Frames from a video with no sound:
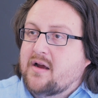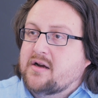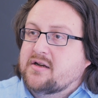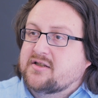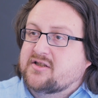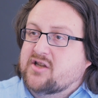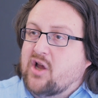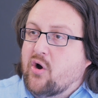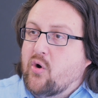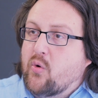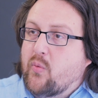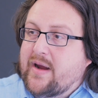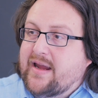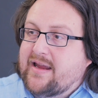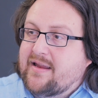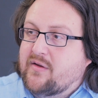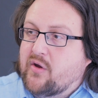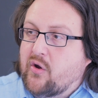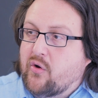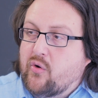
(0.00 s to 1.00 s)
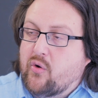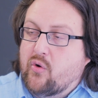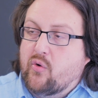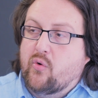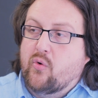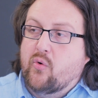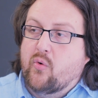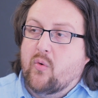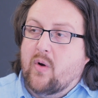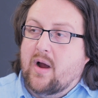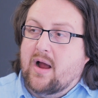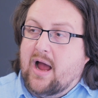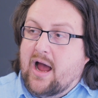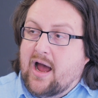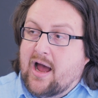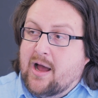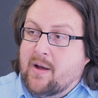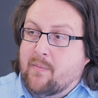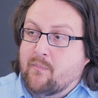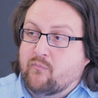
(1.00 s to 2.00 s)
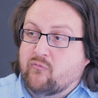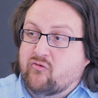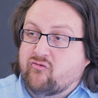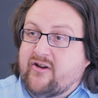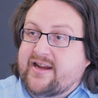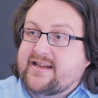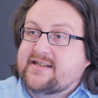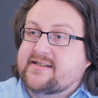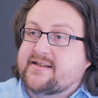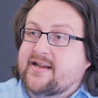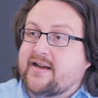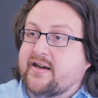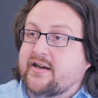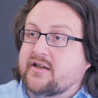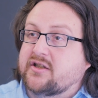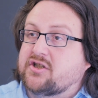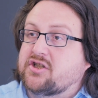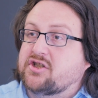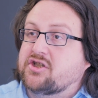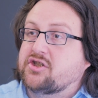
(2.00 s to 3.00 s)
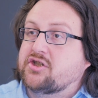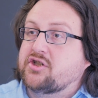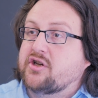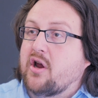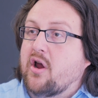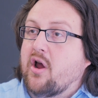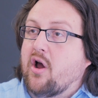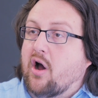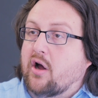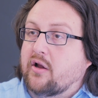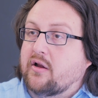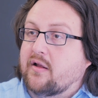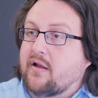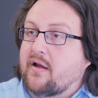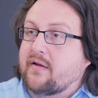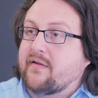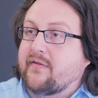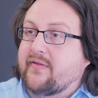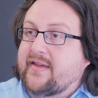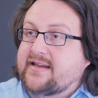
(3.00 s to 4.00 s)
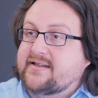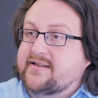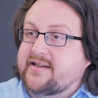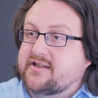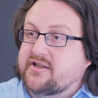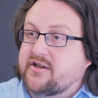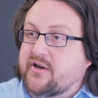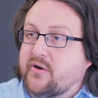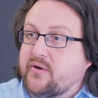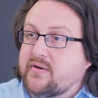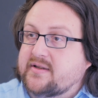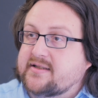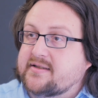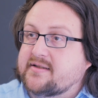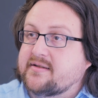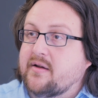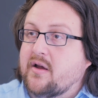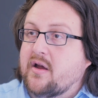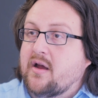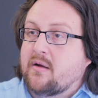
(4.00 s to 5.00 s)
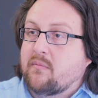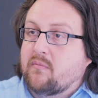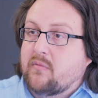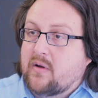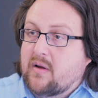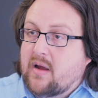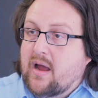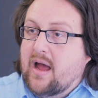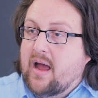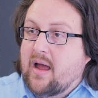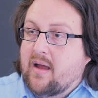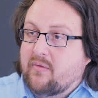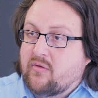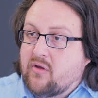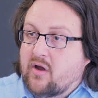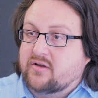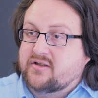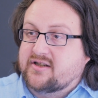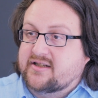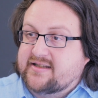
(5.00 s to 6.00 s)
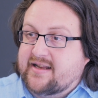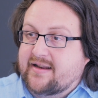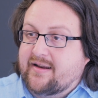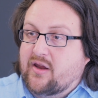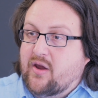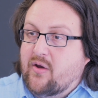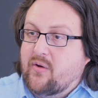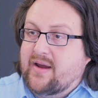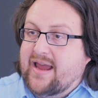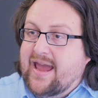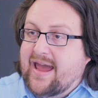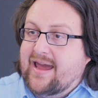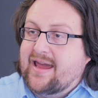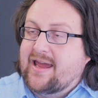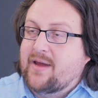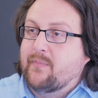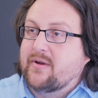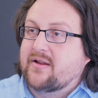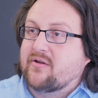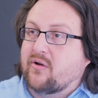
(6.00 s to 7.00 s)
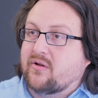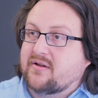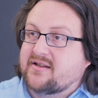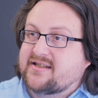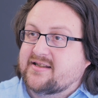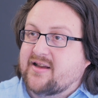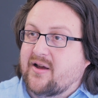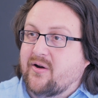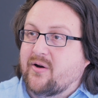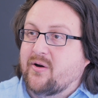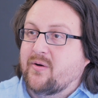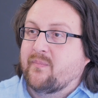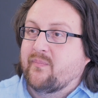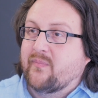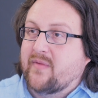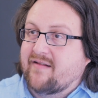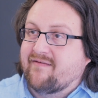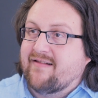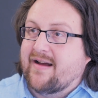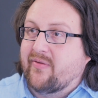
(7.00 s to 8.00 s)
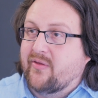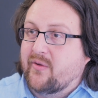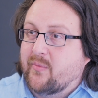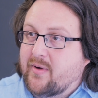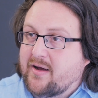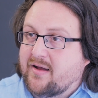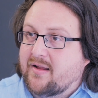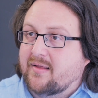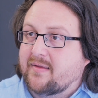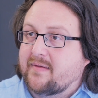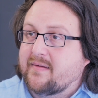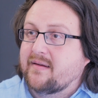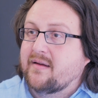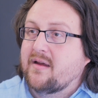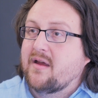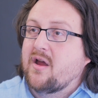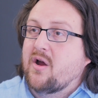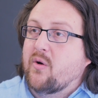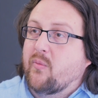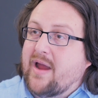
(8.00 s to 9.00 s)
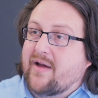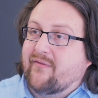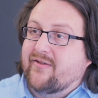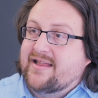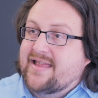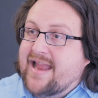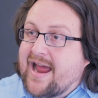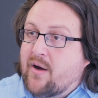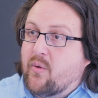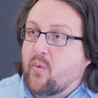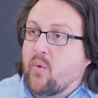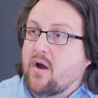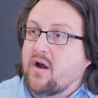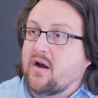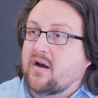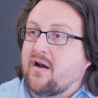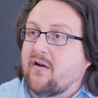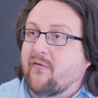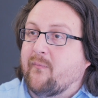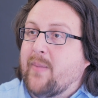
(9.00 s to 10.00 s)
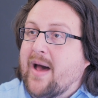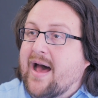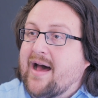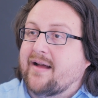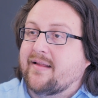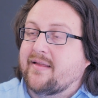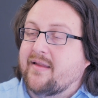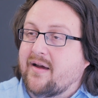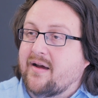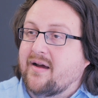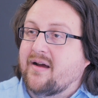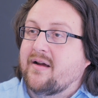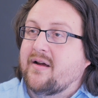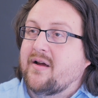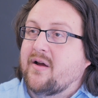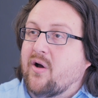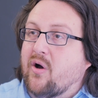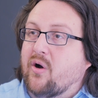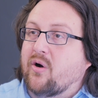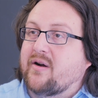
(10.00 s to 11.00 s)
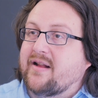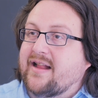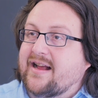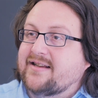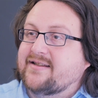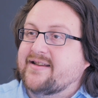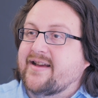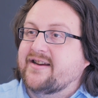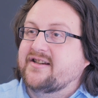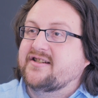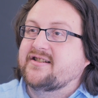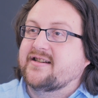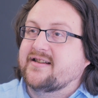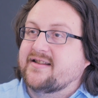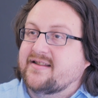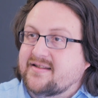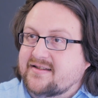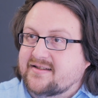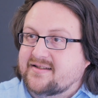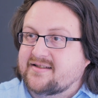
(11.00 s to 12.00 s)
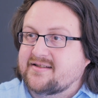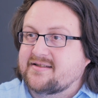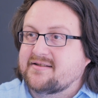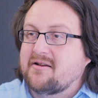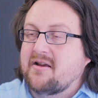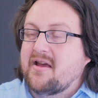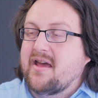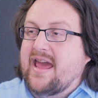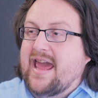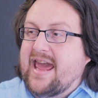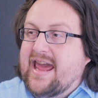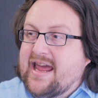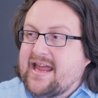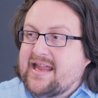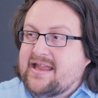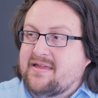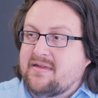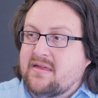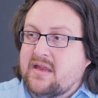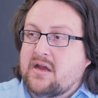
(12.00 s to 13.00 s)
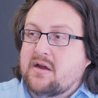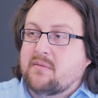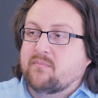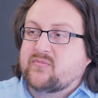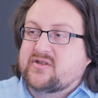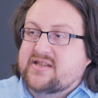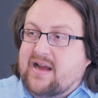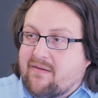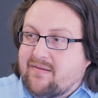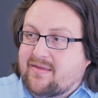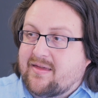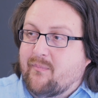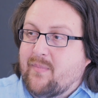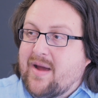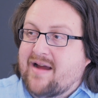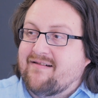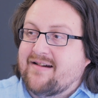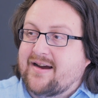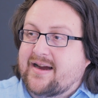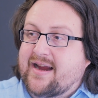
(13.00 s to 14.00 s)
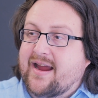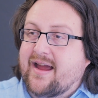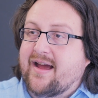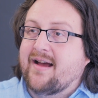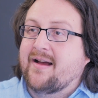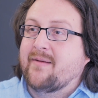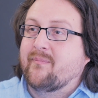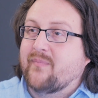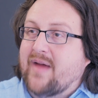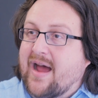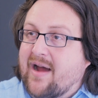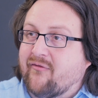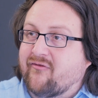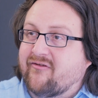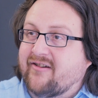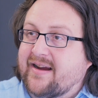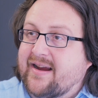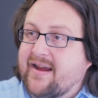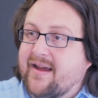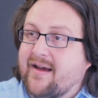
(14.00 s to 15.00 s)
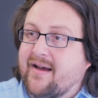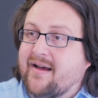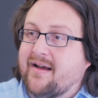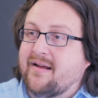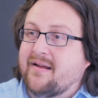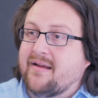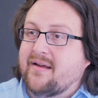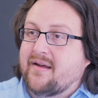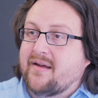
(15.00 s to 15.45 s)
So we do research on a lot of these issues, not just in the UK, but also around the world. We have a network of partner organizations in South America, Africa,